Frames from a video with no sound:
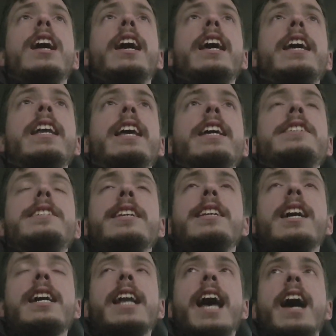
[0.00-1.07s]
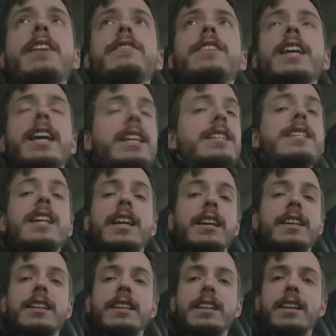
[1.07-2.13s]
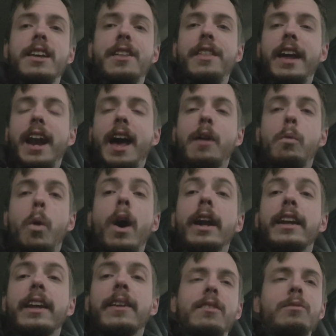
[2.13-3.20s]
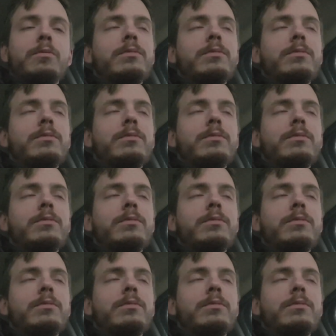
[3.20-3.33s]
it did not have the ending that I wanted.